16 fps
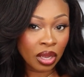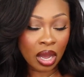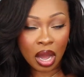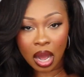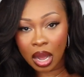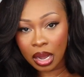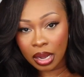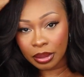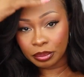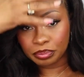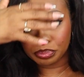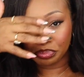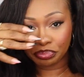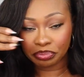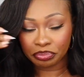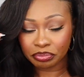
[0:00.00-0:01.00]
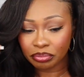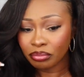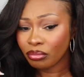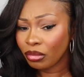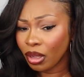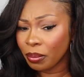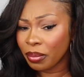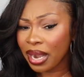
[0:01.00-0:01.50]

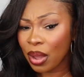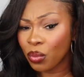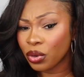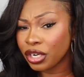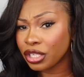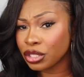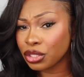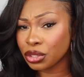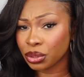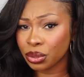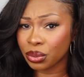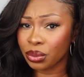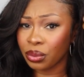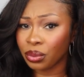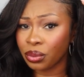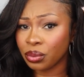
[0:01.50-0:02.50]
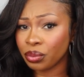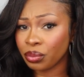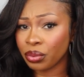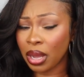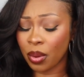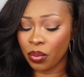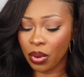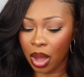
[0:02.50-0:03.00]
But I
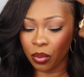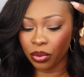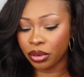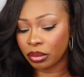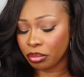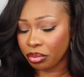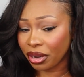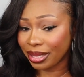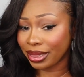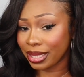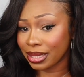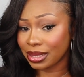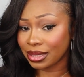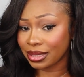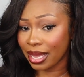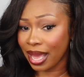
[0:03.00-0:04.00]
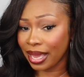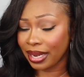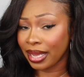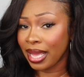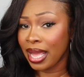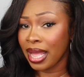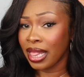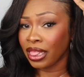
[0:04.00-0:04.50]
wouldn't braid this side
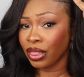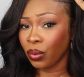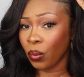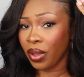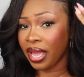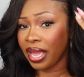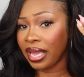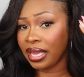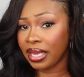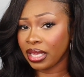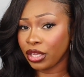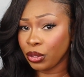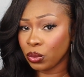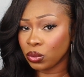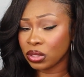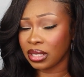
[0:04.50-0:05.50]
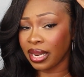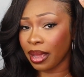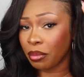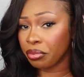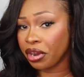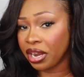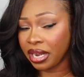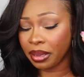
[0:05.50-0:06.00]
the way using
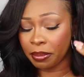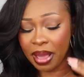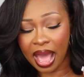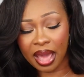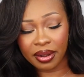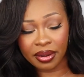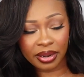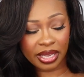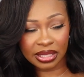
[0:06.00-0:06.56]
that braiding pattern.